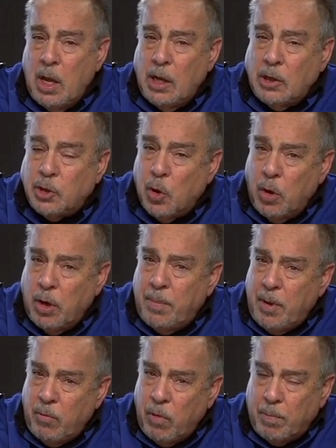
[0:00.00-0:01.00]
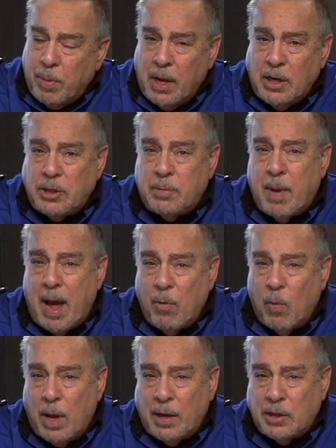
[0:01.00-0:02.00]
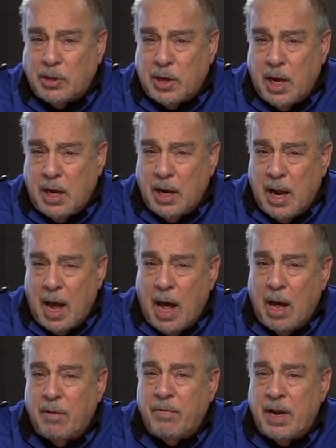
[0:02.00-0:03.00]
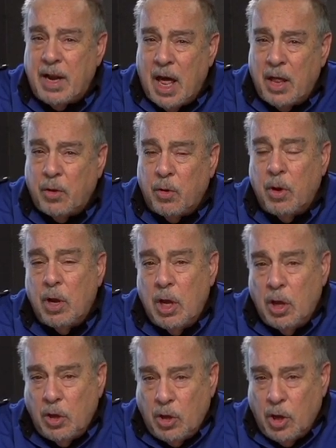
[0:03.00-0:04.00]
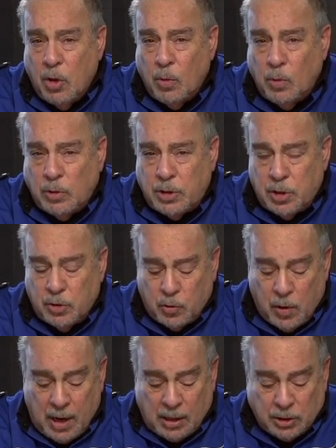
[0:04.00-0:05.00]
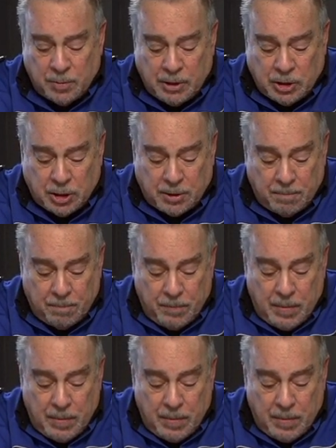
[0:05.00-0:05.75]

is going to be replaced by one that's taken out of another used transmission.